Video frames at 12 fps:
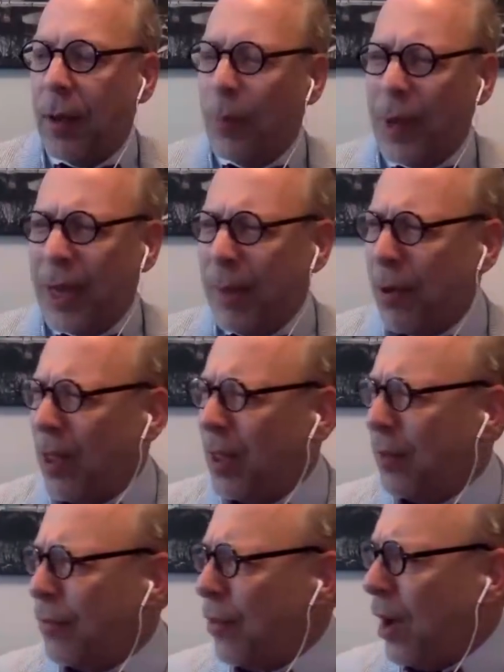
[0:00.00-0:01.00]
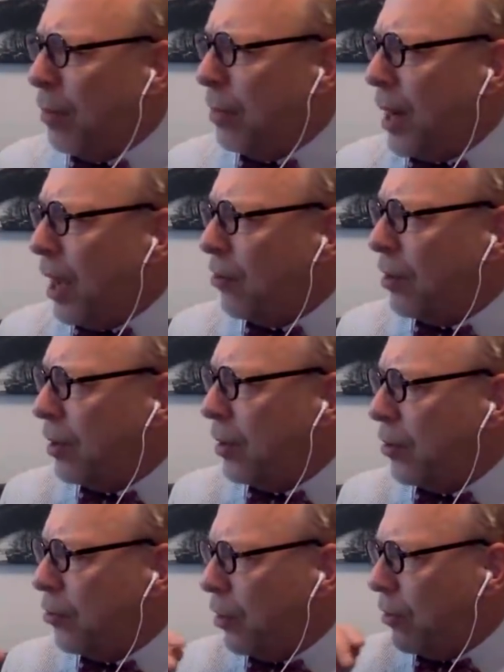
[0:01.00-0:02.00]
we keep calling them fraud, but actually
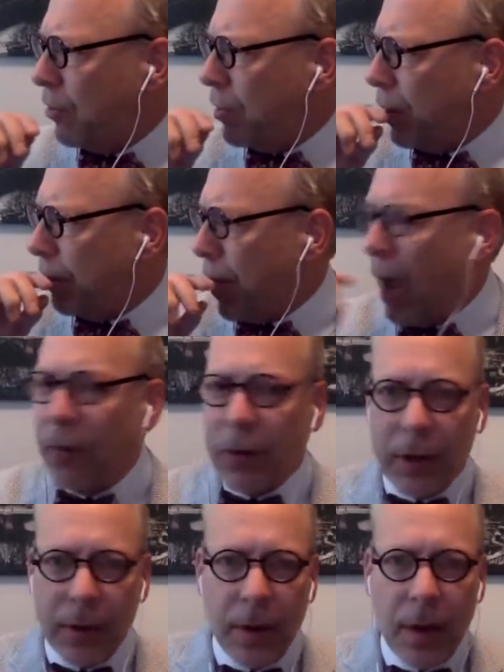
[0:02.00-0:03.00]
they're just pirate.